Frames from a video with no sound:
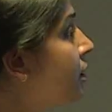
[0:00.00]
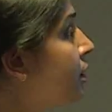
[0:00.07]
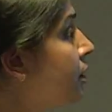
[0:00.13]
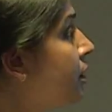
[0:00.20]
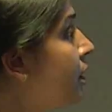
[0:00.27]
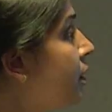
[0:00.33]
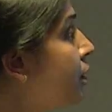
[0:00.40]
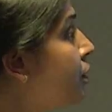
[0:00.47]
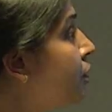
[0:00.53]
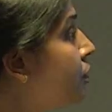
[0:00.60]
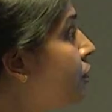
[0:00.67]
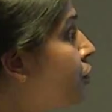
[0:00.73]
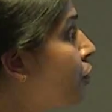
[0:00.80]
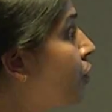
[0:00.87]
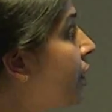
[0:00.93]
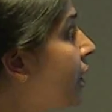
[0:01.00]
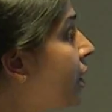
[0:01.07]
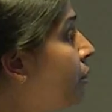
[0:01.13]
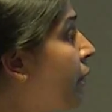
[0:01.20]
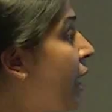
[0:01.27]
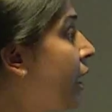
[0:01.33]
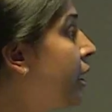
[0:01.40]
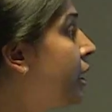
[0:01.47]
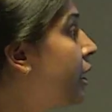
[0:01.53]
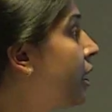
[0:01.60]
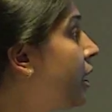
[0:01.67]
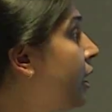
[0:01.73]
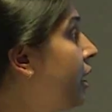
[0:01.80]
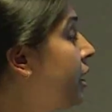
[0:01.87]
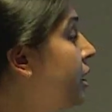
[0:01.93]
doesn't show any binding.
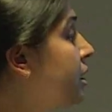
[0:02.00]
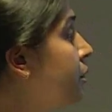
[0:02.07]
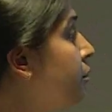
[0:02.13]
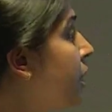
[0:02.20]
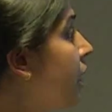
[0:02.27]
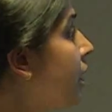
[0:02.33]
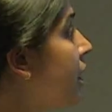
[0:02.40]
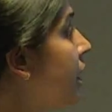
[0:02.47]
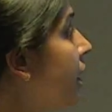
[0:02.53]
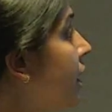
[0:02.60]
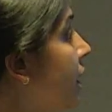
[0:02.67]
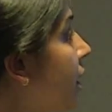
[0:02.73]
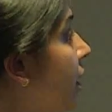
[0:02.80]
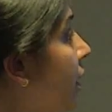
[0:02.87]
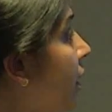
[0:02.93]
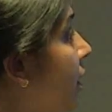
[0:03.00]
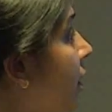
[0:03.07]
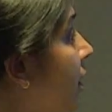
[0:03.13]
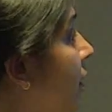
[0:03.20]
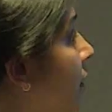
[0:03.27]
Similarly, in